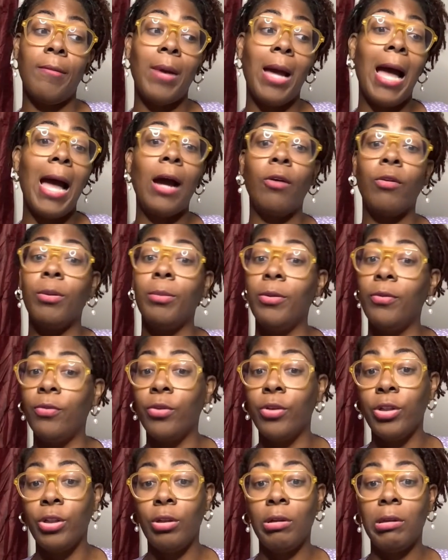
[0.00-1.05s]
hour before
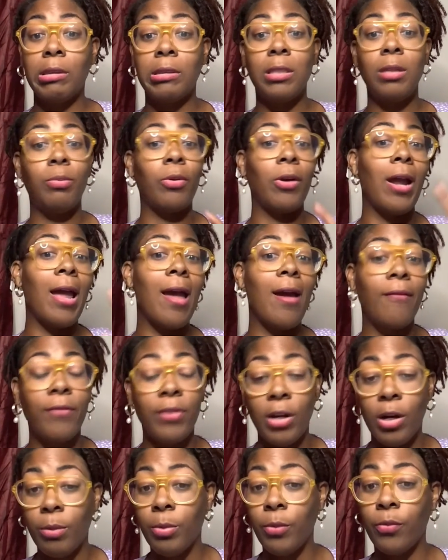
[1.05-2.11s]
you go to sleep, or a half an
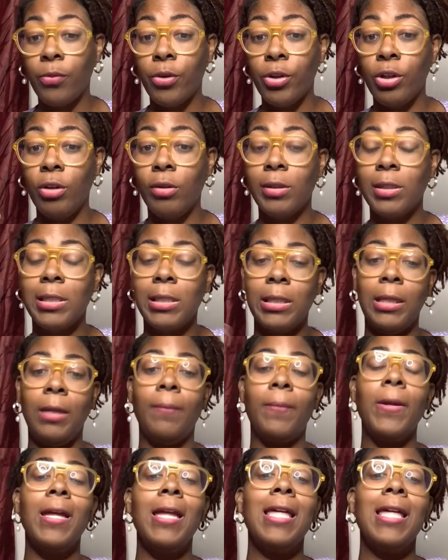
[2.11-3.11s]
hour before you go to sleep.